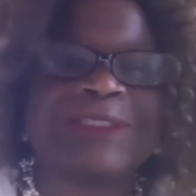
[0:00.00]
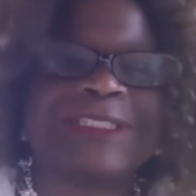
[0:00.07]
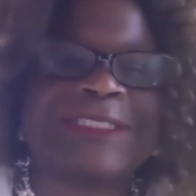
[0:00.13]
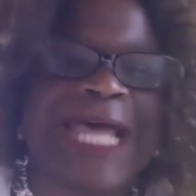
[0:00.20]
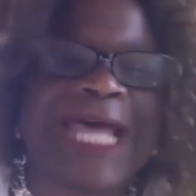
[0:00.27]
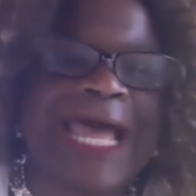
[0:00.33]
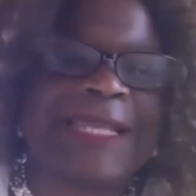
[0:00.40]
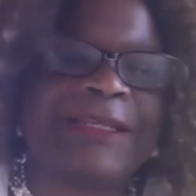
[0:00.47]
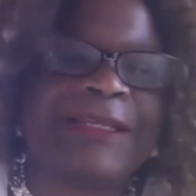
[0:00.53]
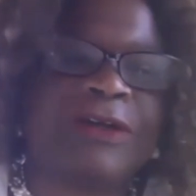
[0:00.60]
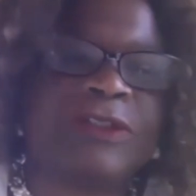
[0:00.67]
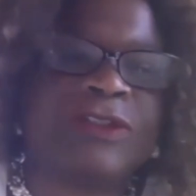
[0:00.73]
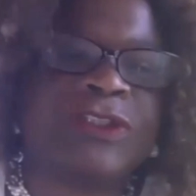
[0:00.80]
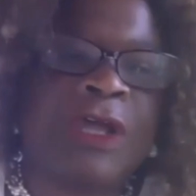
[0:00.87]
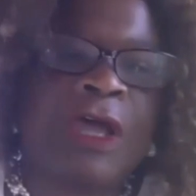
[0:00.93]

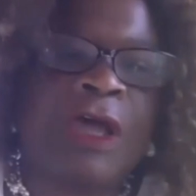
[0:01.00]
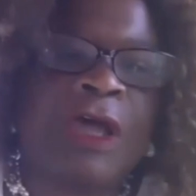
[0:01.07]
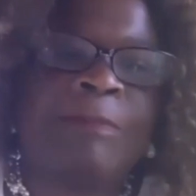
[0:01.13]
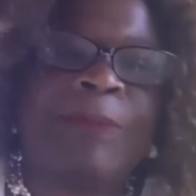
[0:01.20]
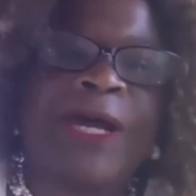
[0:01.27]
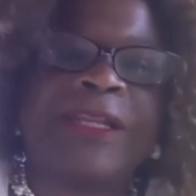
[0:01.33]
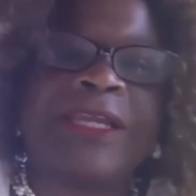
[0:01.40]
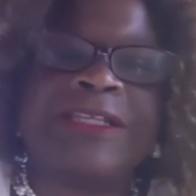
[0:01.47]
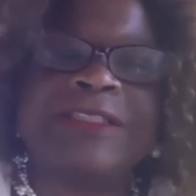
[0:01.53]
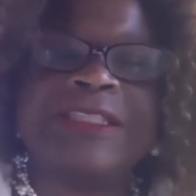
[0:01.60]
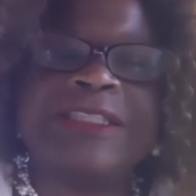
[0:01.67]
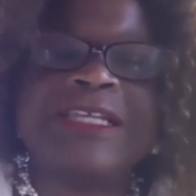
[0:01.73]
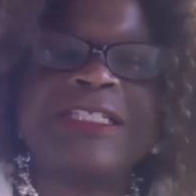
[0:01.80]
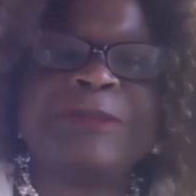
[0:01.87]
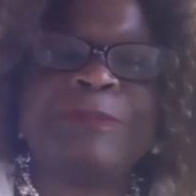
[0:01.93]
silos, but
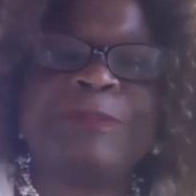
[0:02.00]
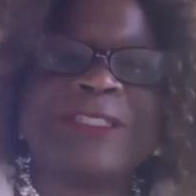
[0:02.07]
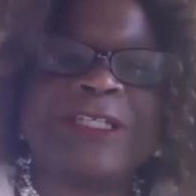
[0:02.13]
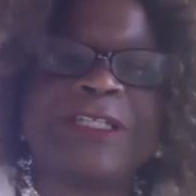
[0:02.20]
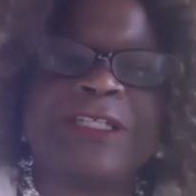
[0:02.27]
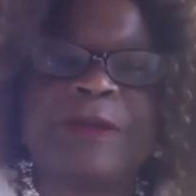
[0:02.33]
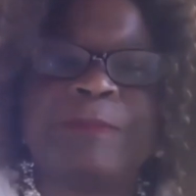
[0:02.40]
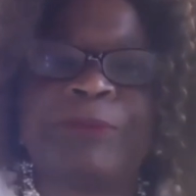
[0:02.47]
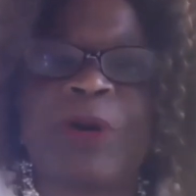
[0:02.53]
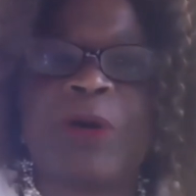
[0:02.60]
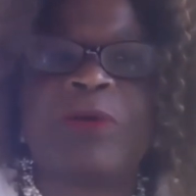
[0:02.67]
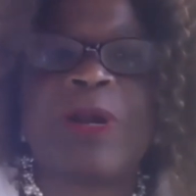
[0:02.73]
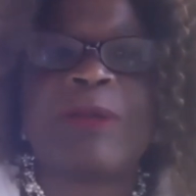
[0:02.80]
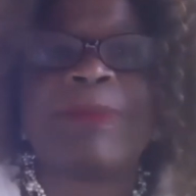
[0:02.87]
in this particular program,